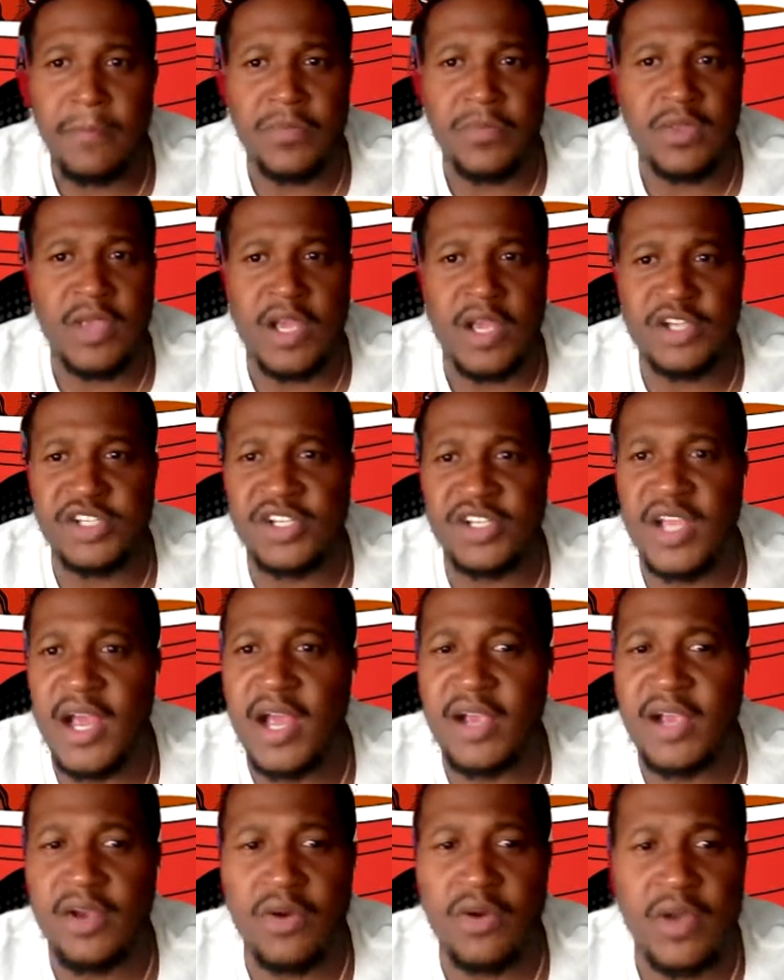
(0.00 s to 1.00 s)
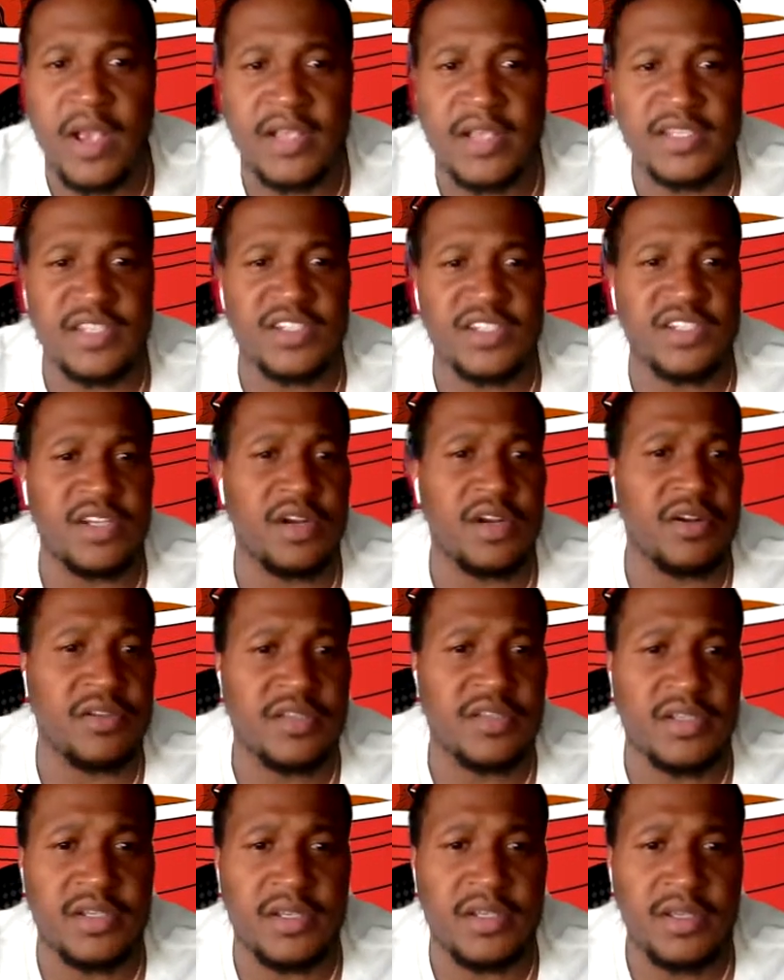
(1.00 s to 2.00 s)
you got Chicago has
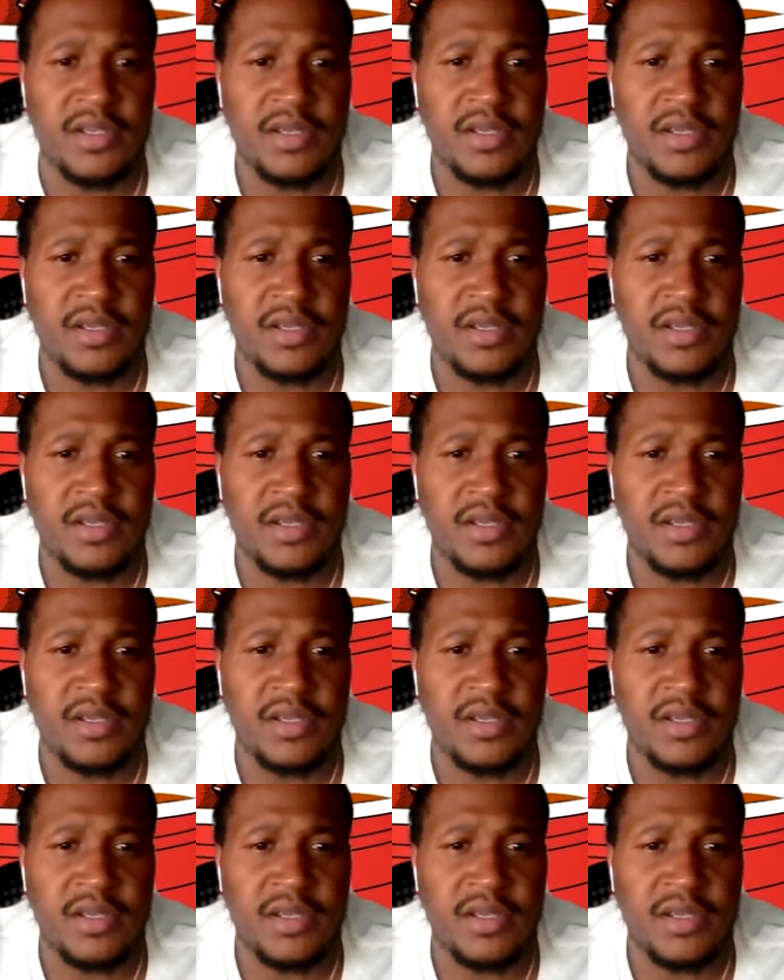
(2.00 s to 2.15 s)
uncertainty.